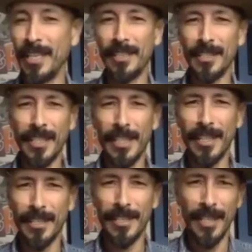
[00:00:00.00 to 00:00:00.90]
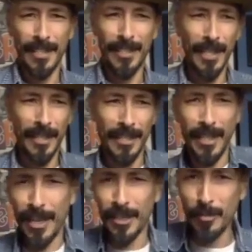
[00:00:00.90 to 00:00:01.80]
to see his sexy
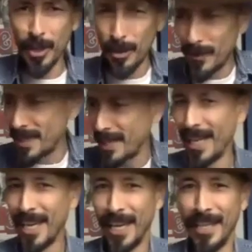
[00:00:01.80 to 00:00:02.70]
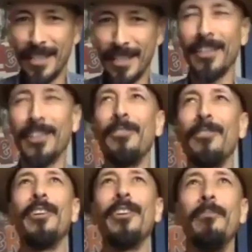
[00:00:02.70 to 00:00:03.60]
dance moves, and he's like, oh
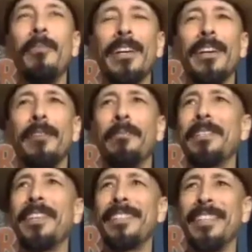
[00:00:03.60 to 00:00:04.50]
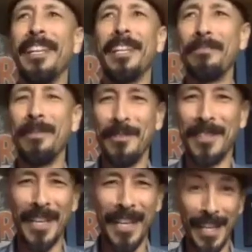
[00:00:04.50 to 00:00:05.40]
no, my sexy dance moves.